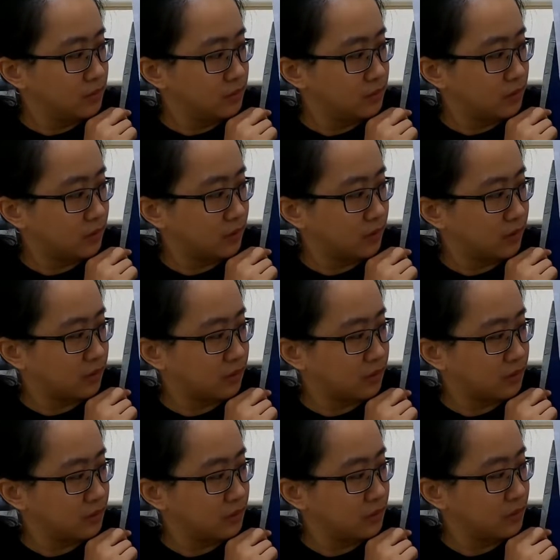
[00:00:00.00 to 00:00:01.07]

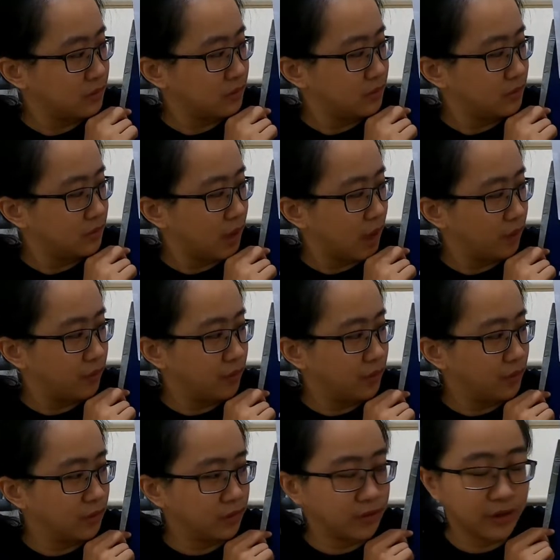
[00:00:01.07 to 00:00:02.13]
So I
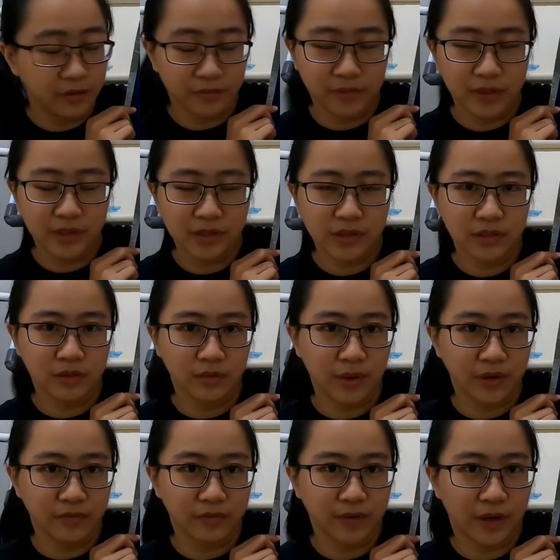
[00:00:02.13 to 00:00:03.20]
will give this to
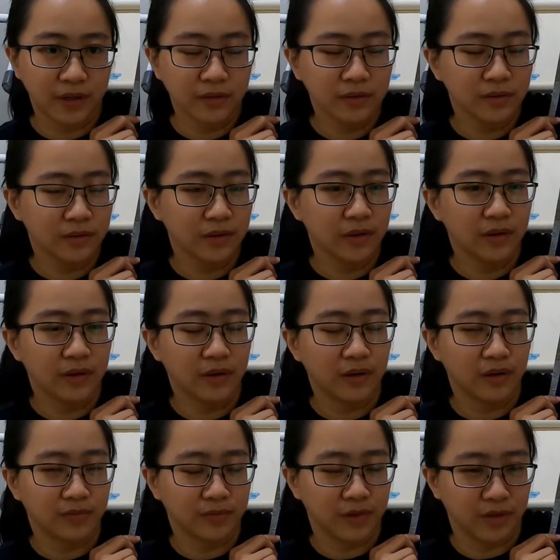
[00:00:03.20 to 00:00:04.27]
my friend
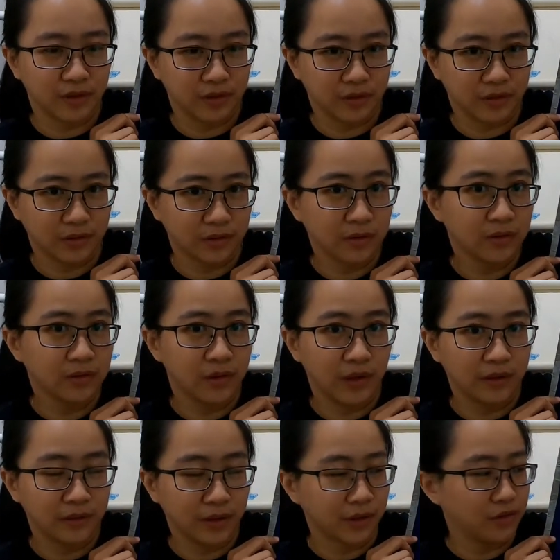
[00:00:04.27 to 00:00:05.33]
after
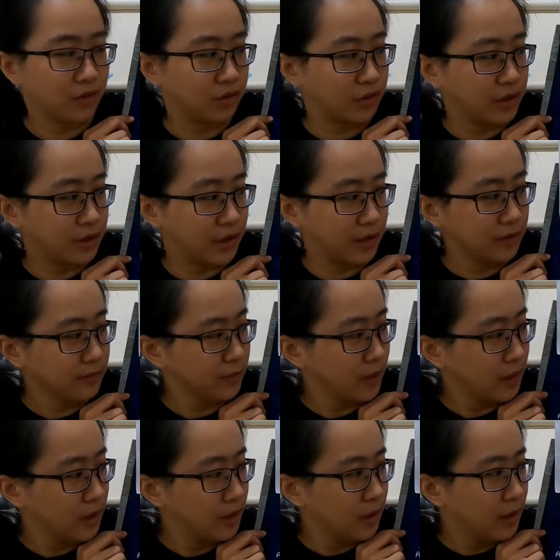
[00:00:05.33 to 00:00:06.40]
done recording it.
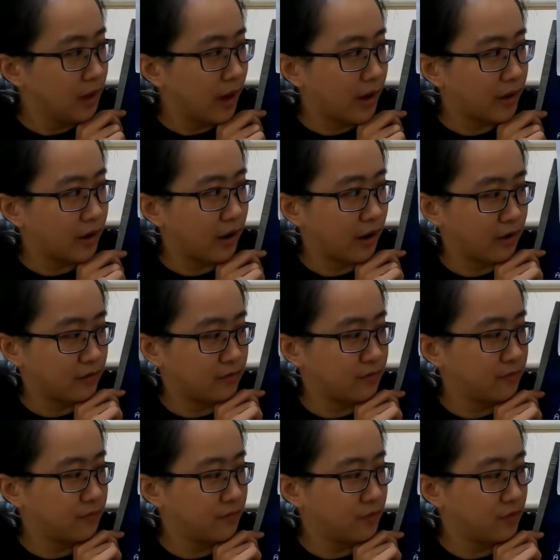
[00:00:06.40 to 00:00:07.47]
I have
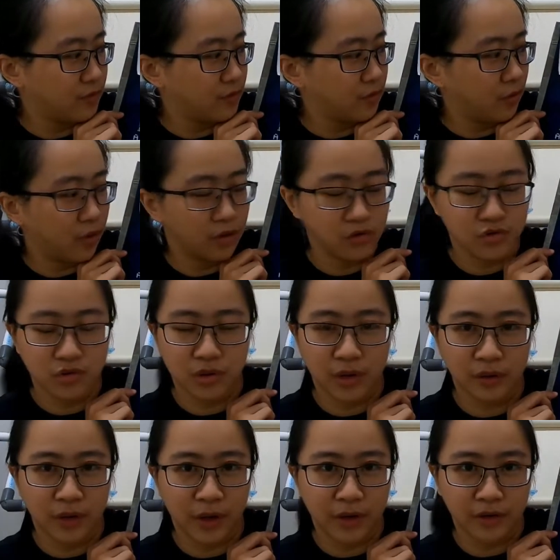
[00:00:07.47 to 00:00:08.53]
washed
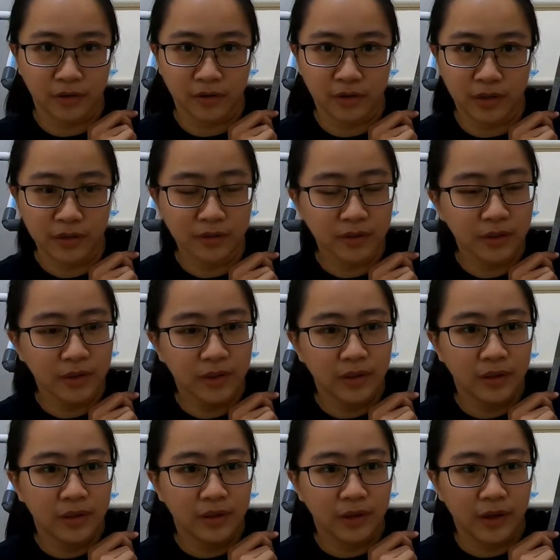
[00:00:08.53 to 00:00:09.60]
and ironed it,
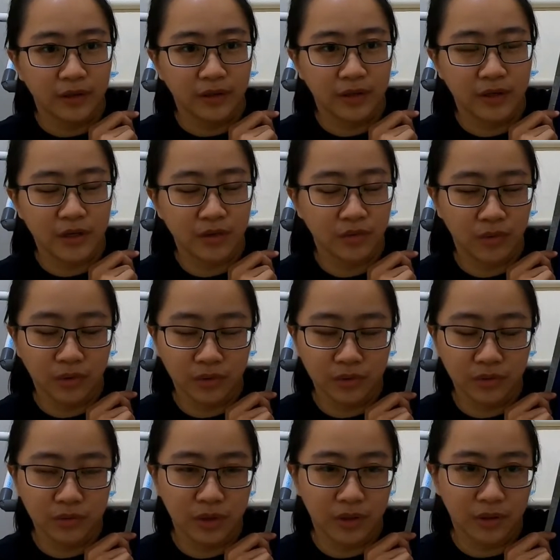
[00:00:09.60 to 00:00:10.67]
and he will
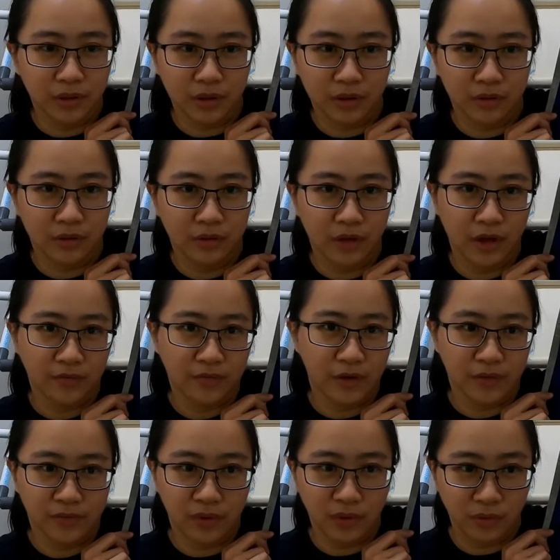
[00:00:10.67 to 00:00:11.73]
do the
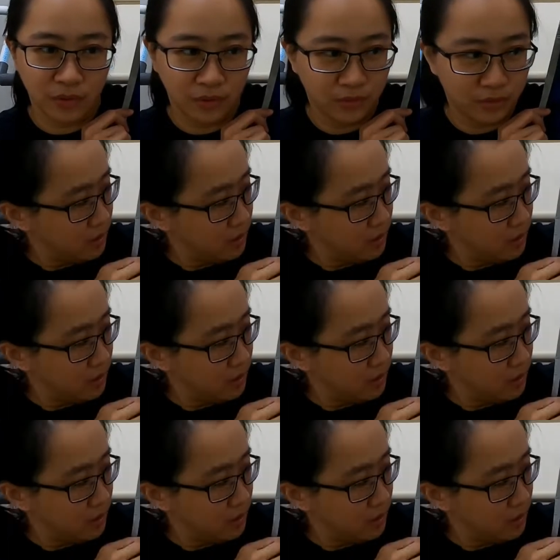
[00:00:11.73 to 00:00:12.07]
FFO.